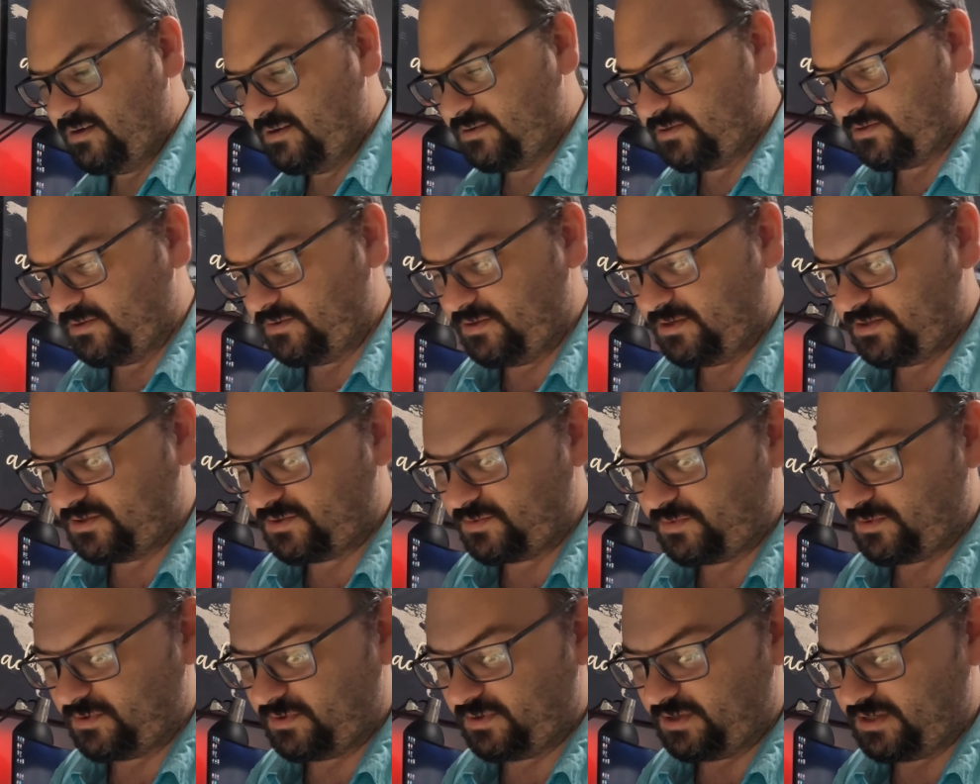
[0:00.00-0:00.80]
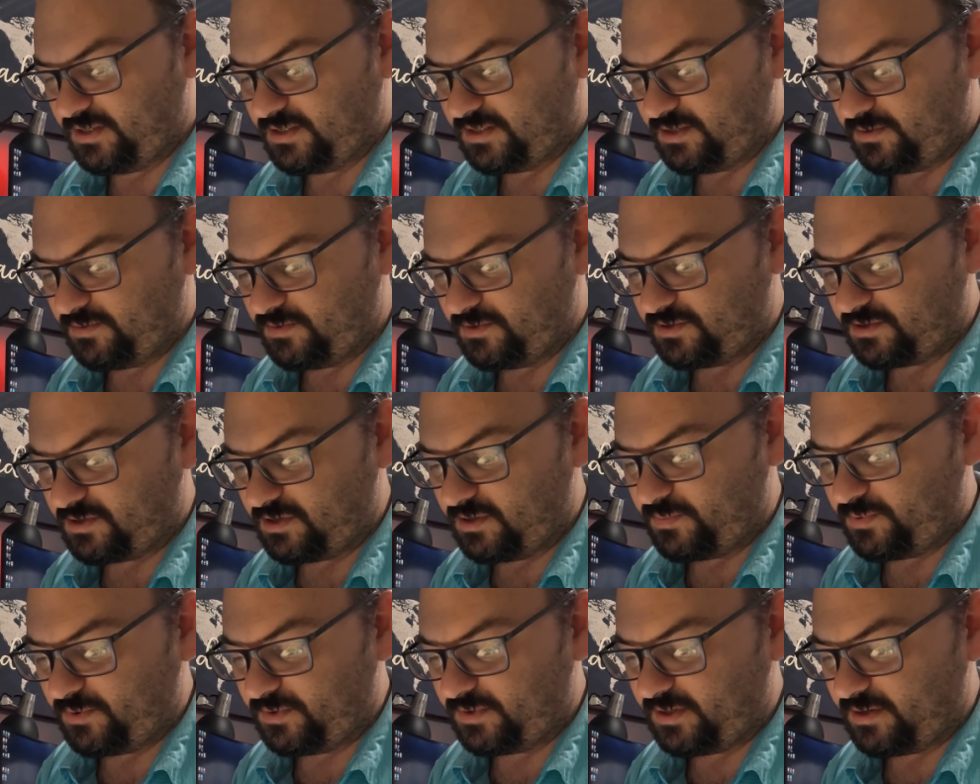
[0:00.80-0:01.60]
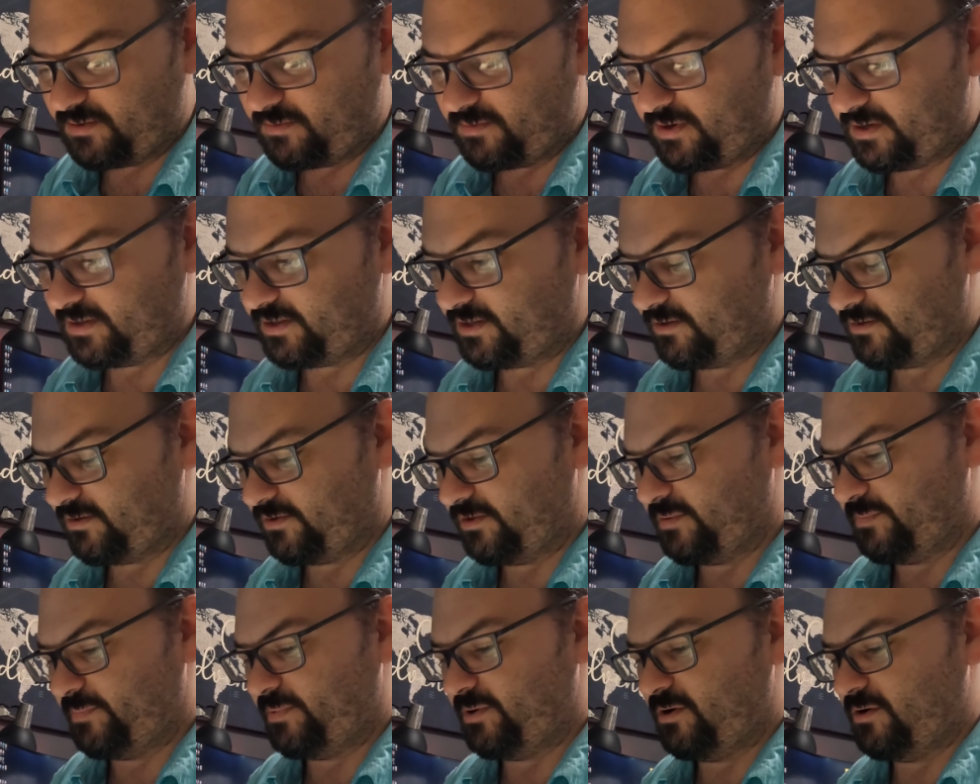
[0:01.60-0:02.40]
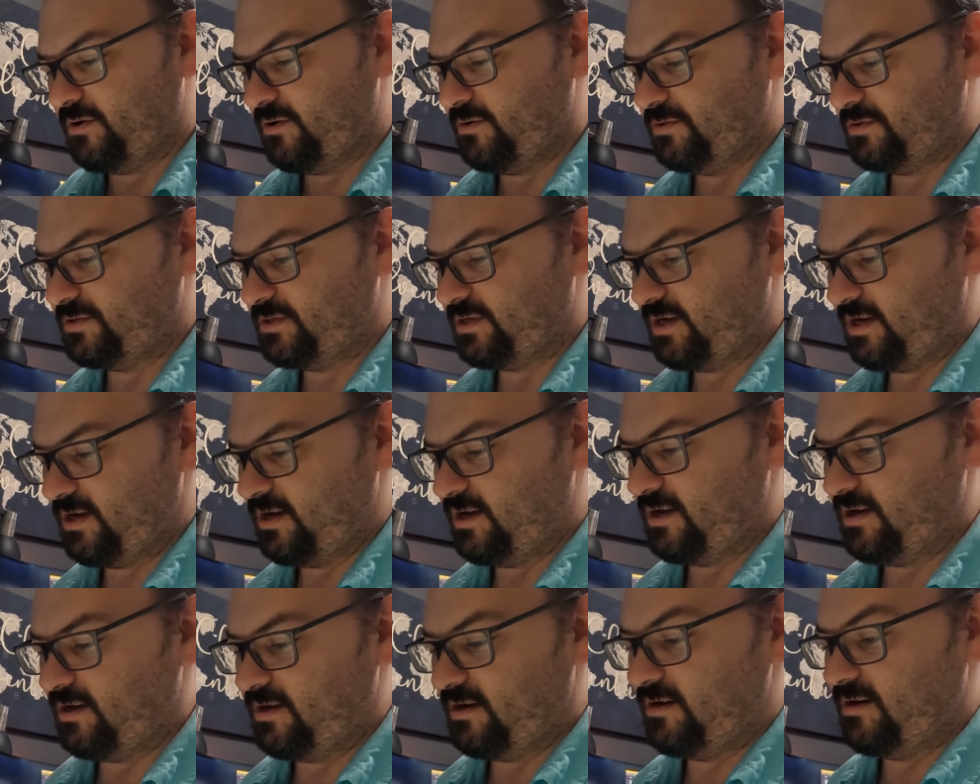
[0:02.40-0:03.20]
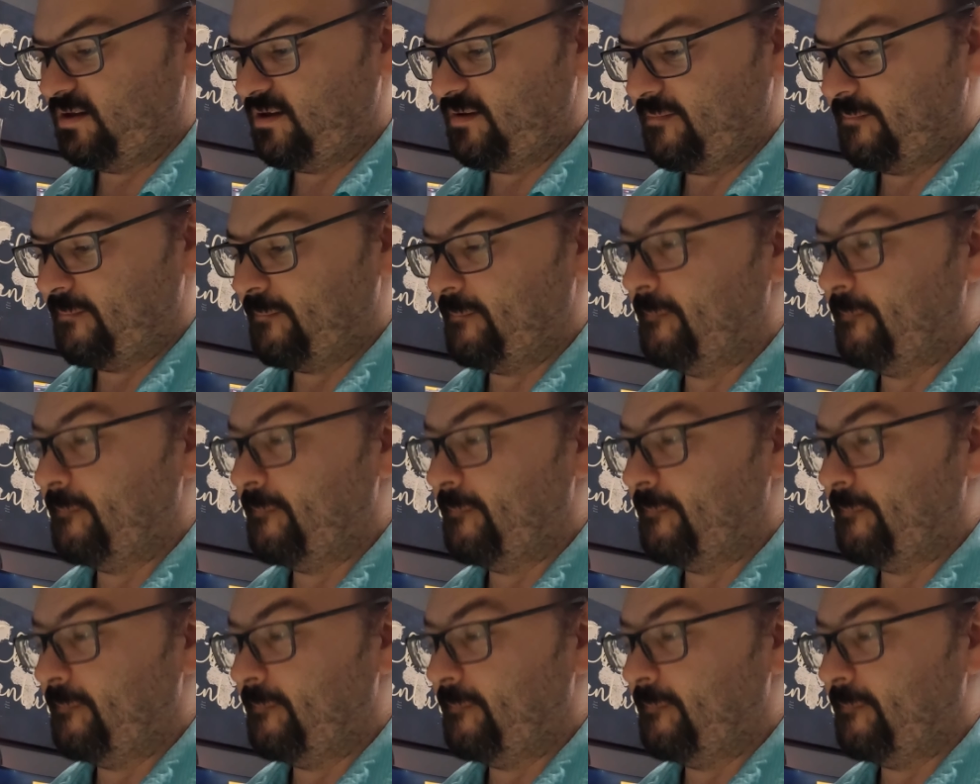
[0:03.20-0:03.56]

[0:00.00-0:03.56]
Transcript: So that's real easy. We're just gonna put that right there on the post, and